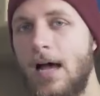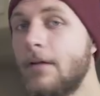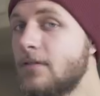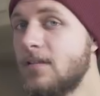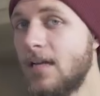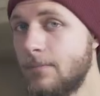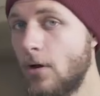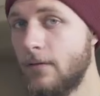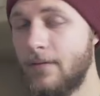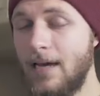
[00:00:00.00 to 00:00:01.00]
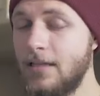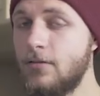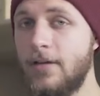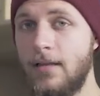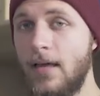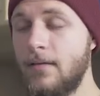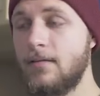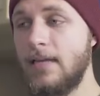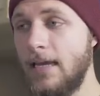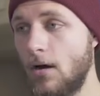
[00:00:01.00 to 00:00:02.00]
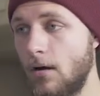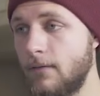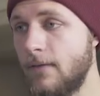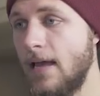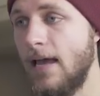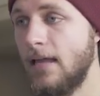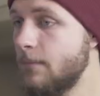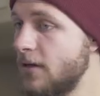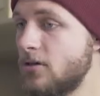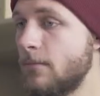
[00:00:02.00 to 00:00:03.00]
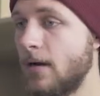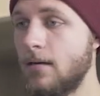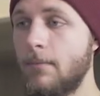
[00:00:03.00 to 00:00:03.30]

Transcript: After that month, I took another day off and measured my